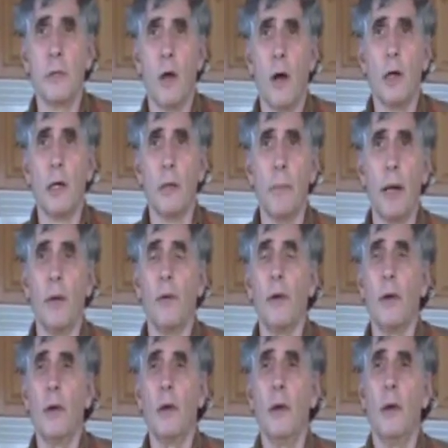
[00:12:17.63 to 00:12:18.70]
talking about
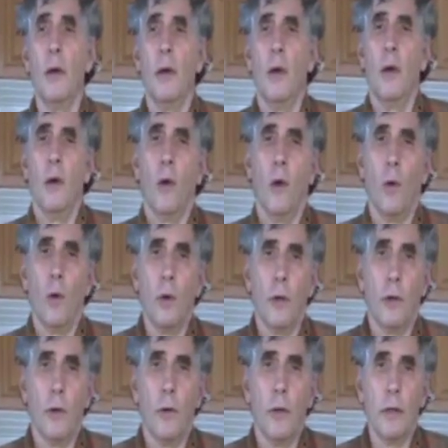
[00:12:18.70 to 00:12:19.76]

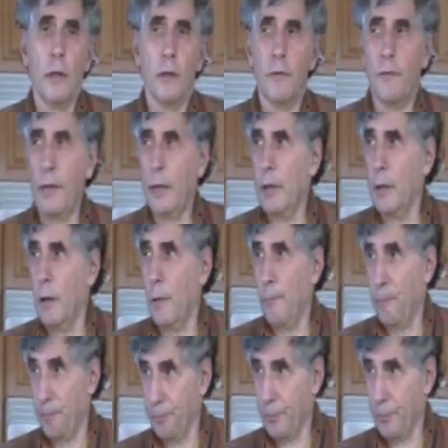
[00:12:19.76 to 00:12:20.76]
earlier in this video,